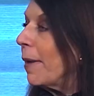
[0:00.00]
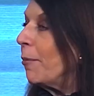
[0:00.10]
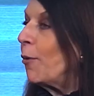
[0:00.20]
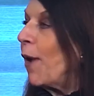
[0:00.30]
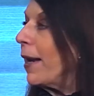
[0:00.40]

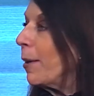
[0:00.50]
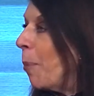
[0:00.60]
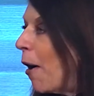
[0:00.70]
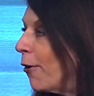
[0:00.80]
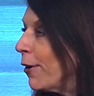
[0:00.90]
Democratic
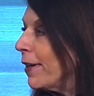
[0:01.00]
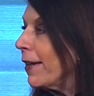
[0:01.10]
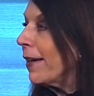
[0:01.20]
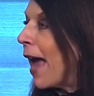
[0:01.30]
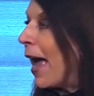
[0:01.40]

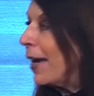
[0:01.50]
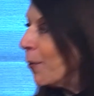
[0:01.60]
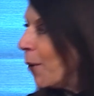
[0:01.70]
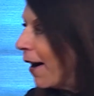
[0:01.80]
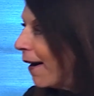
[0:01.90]
Party in
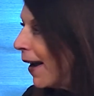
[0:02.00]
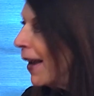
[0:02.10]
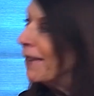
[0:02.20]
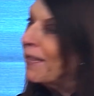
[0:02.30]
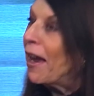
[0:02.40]
Iowa
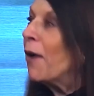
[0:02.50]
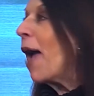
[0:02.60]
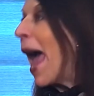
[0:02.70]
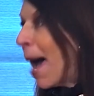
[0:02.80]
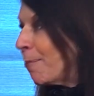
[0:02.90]
and their
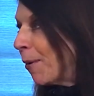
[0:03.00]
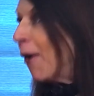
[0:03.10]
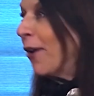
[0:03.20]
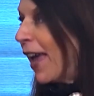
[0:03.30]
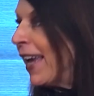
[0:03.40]
app,
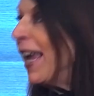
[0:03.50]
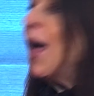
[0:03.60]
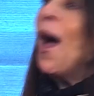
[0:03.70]
okay?